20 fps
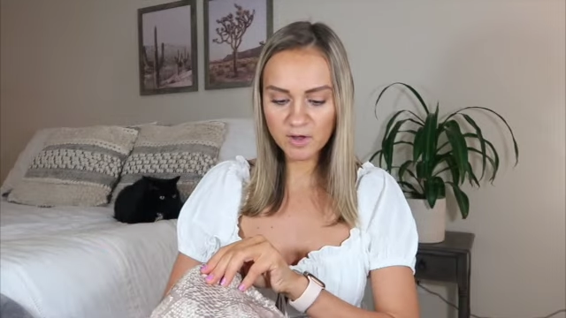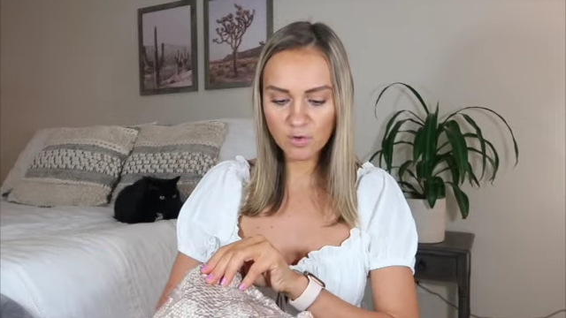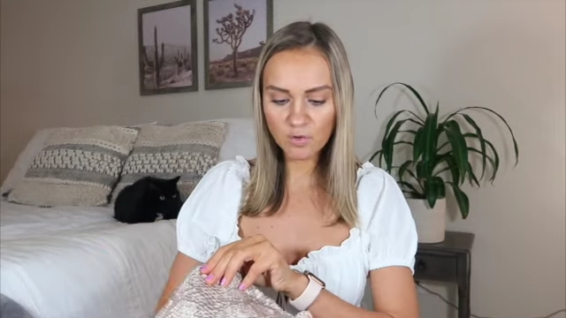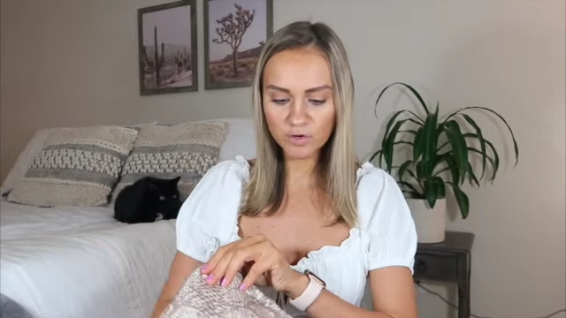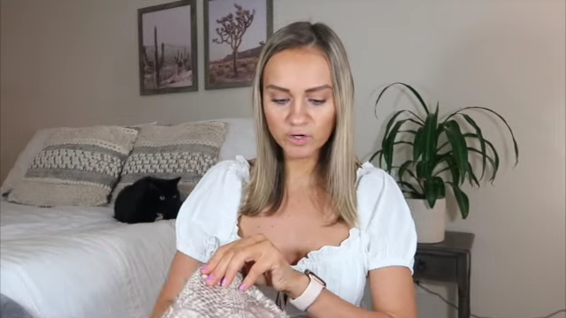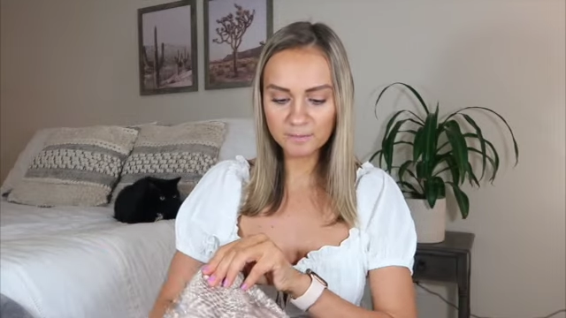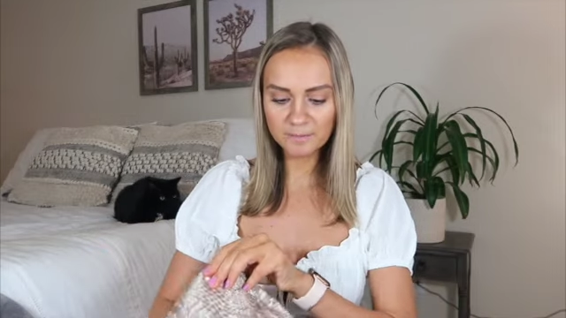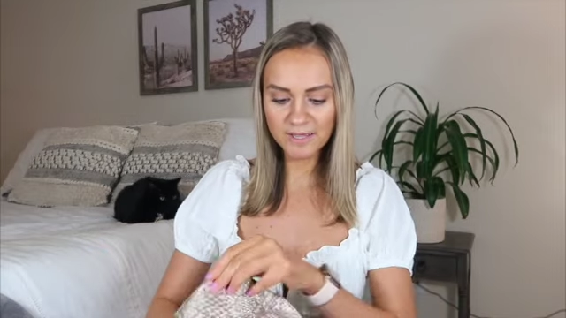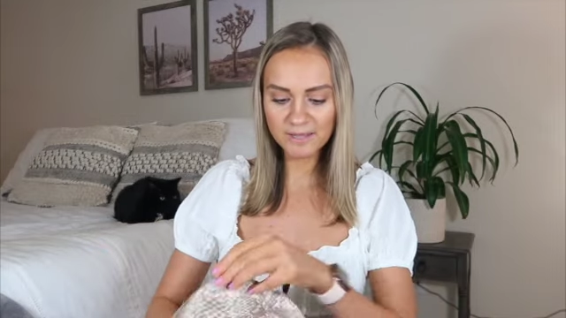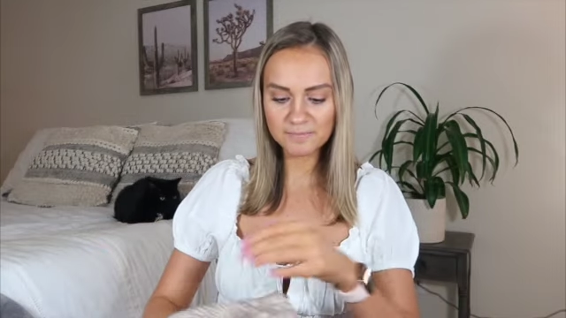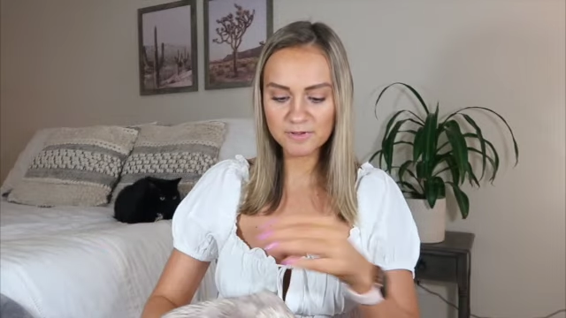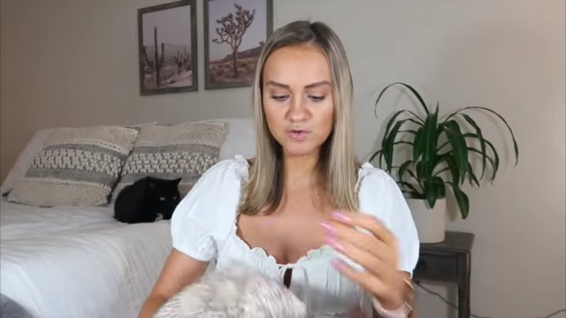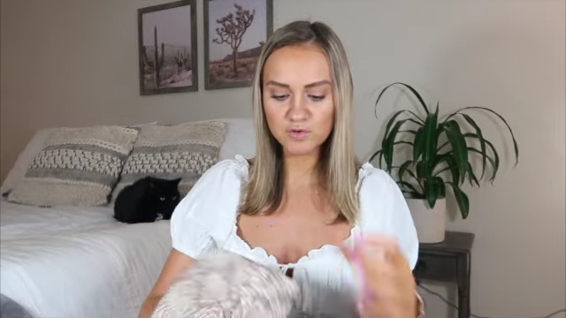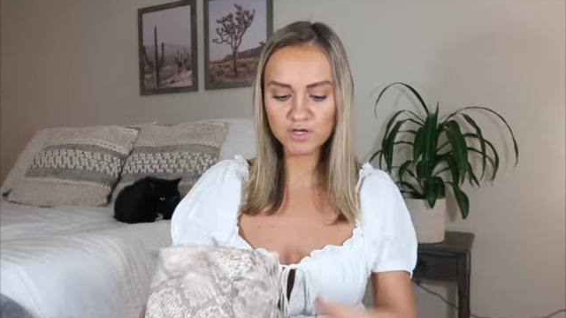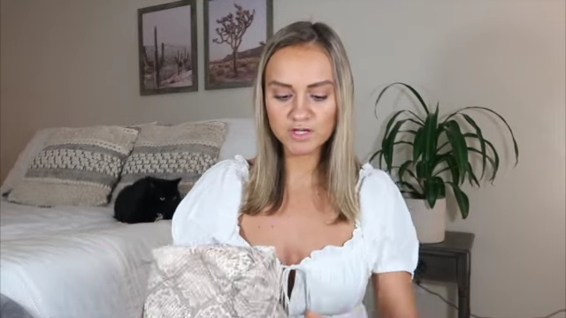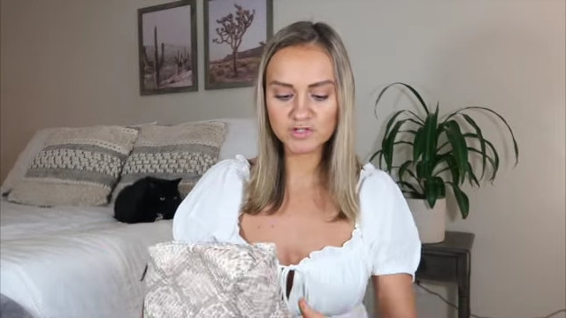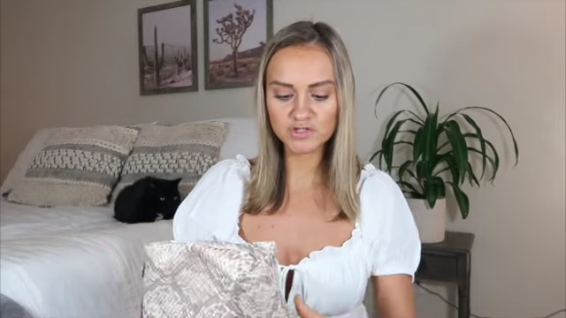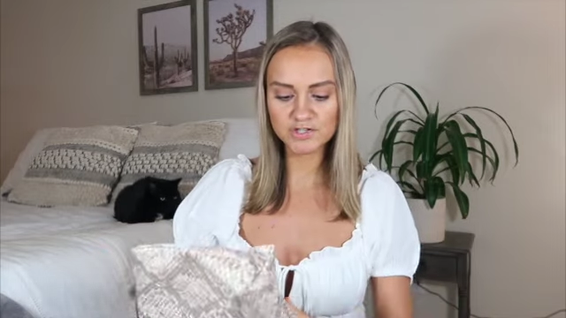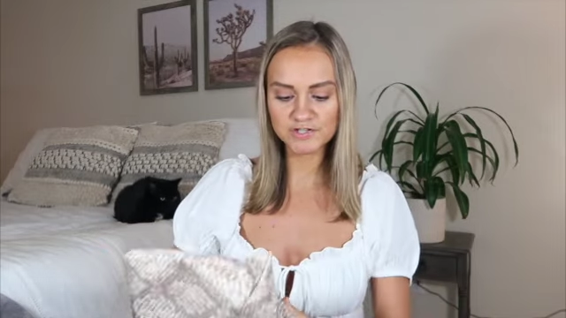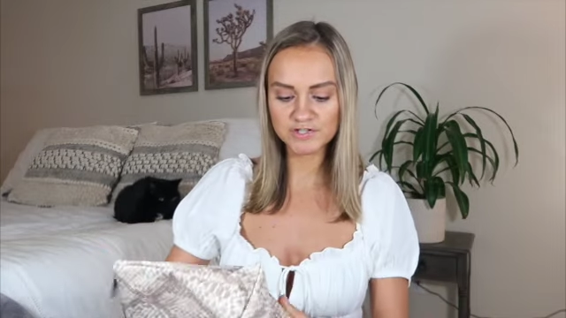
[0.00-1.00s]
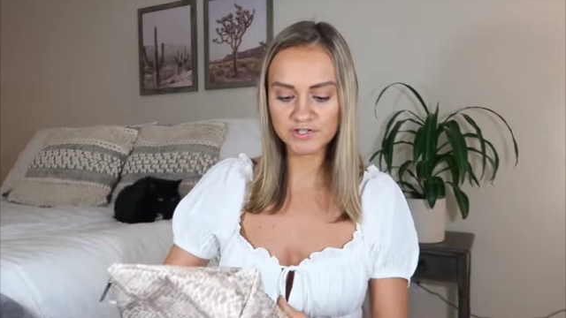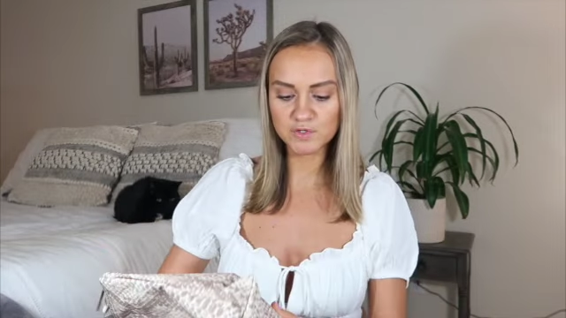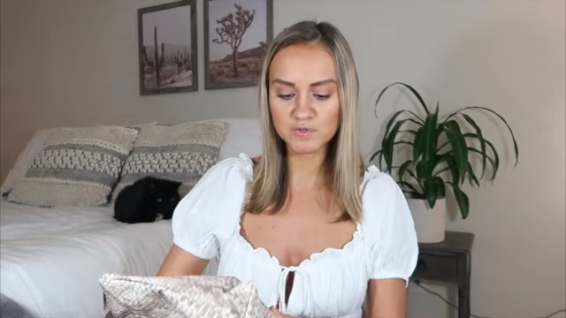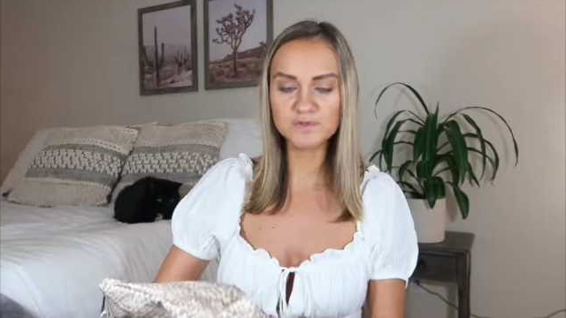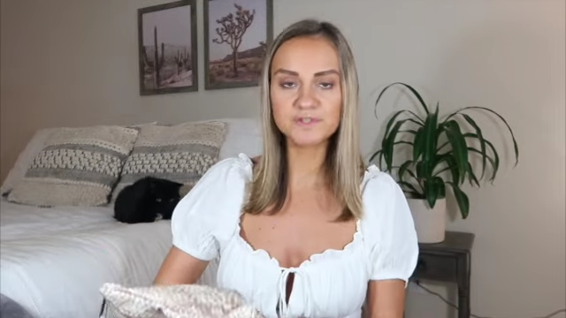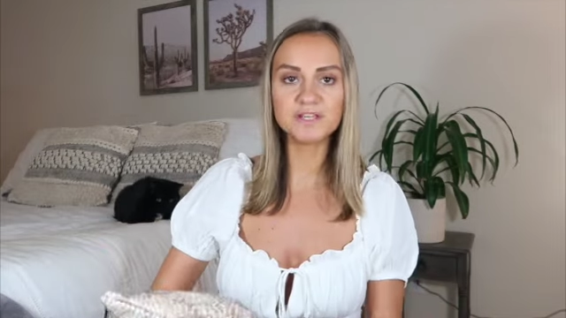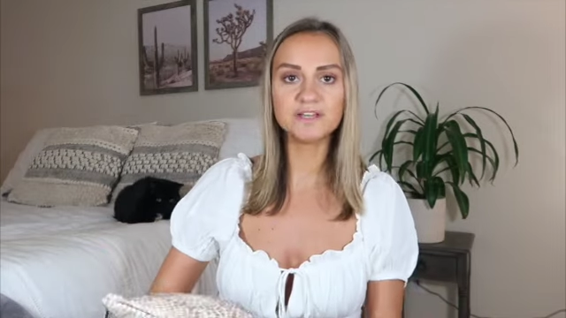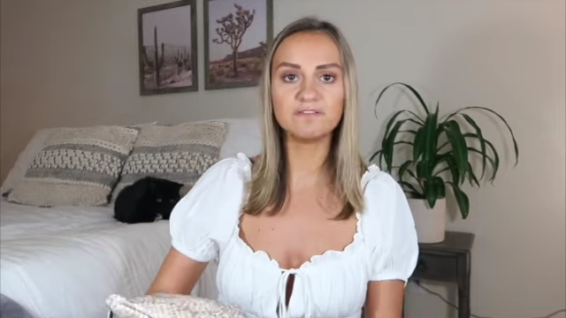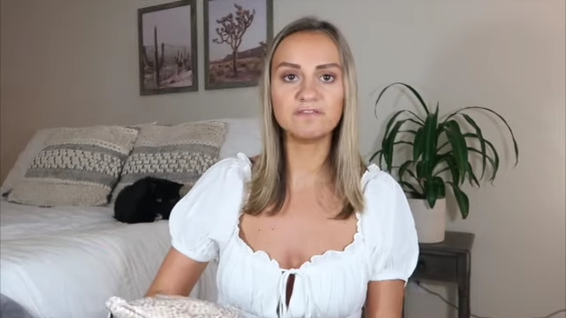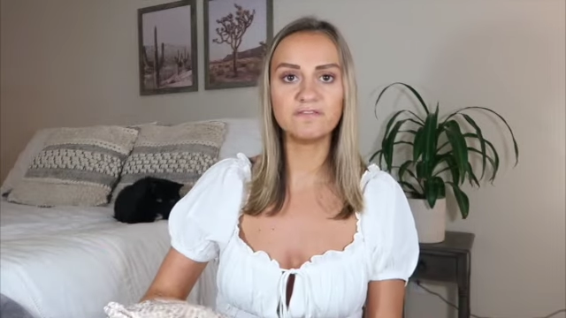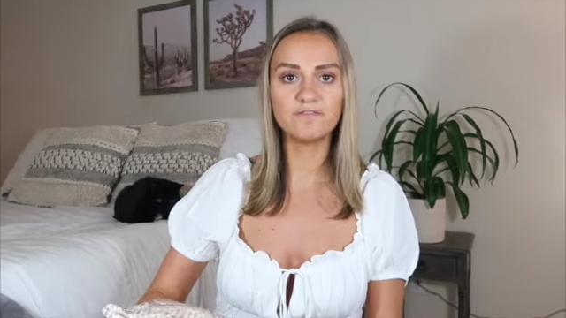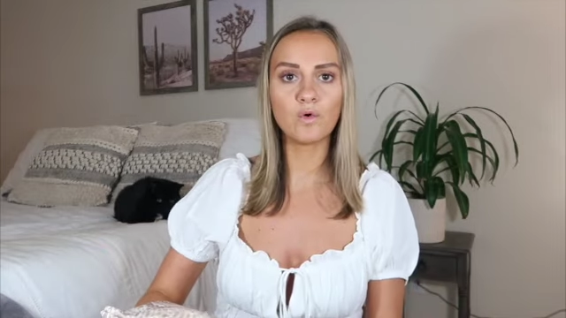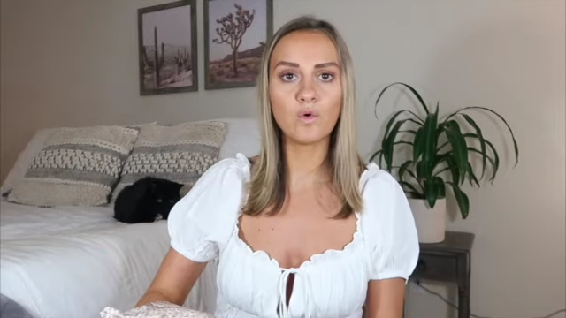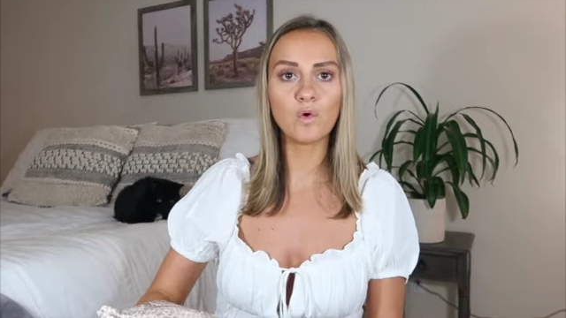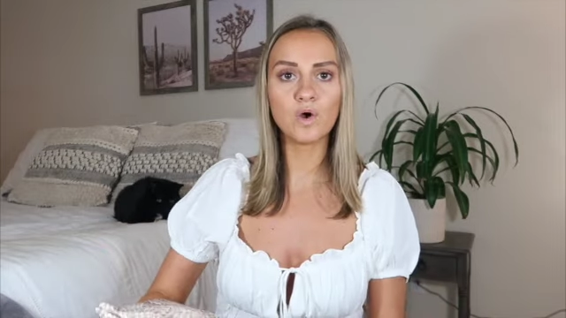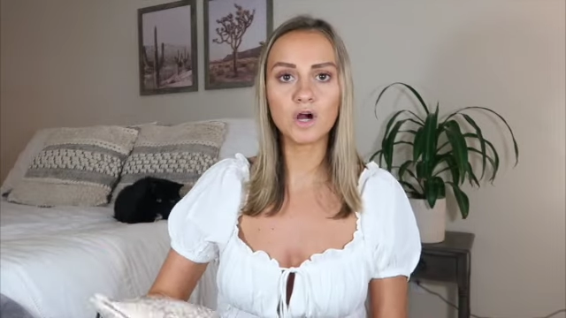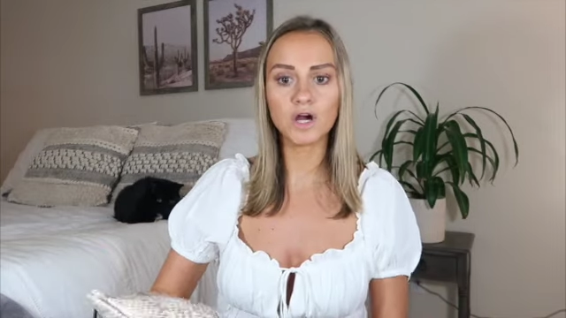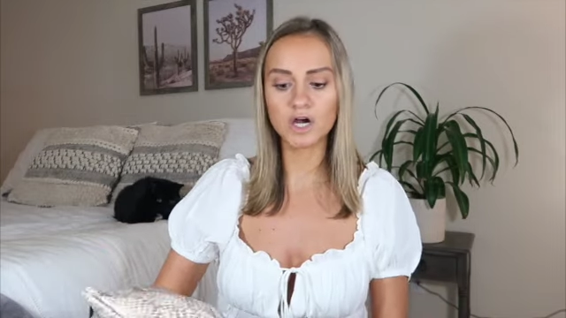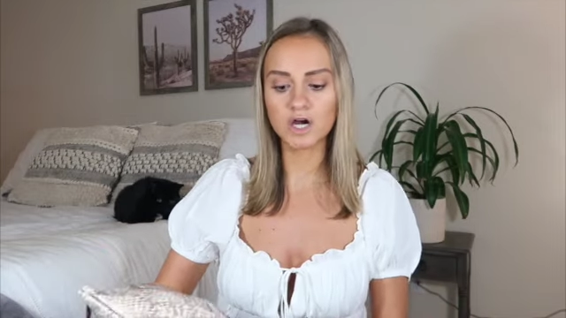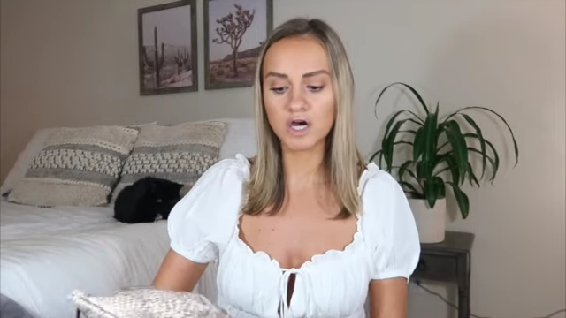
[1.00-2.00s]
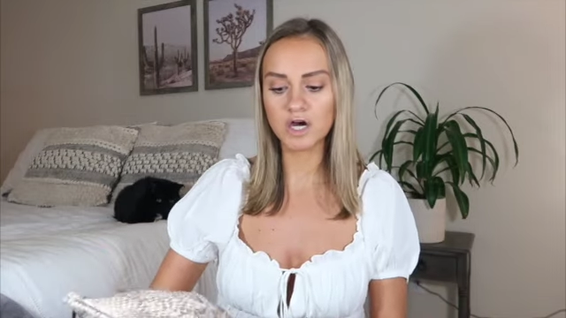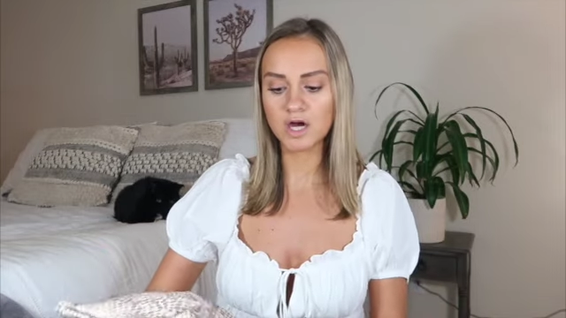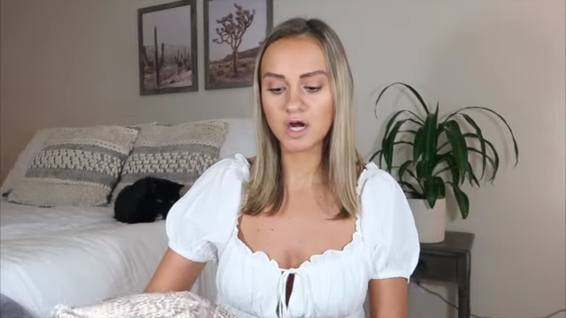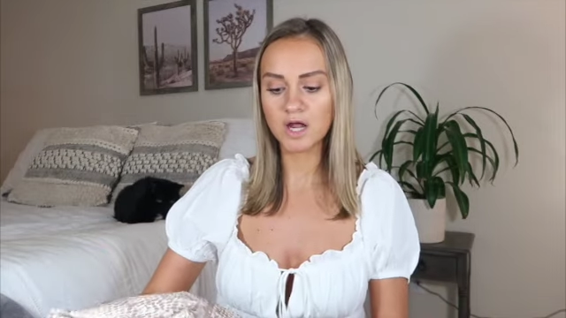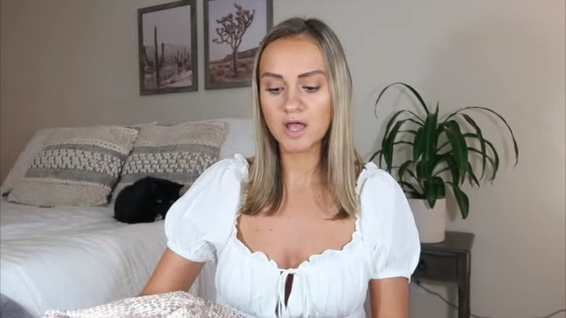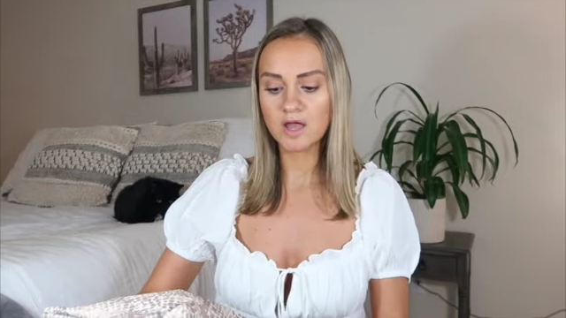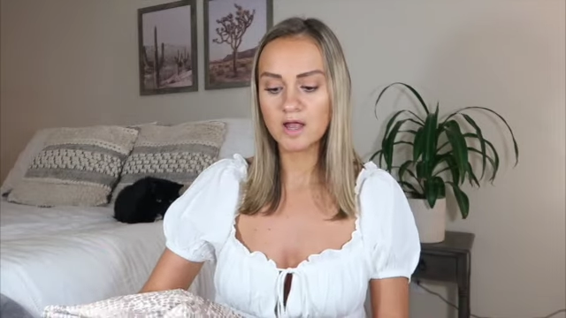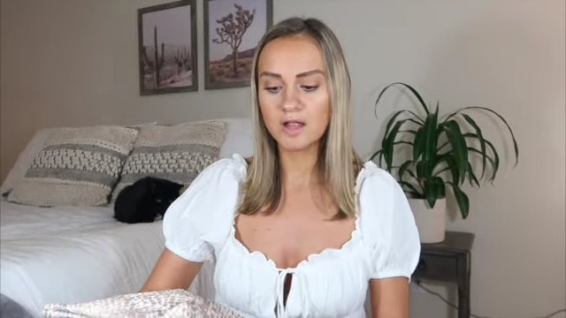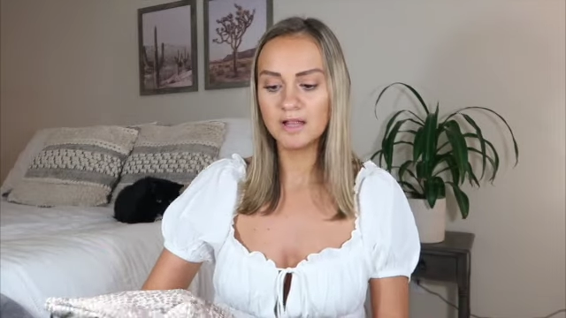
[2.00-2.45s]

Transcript: or maybe you could just use it for